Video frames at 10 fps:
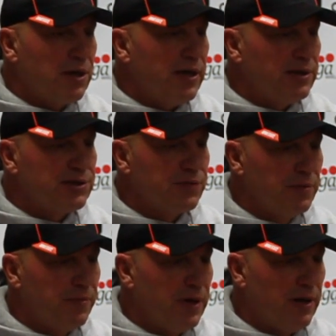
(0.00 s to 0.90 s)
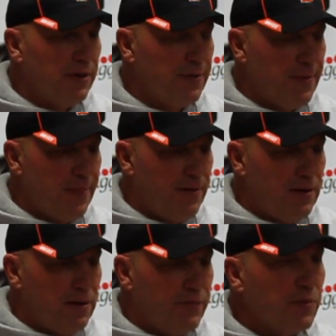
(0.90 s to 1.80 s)
Kyle's
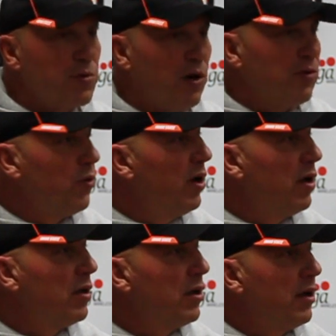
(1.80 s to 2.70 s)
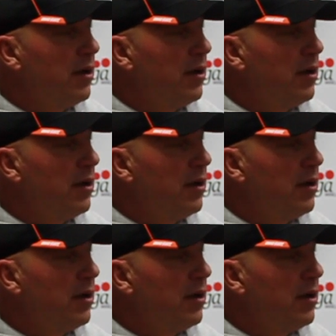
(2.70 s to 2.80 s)
from Caldwell.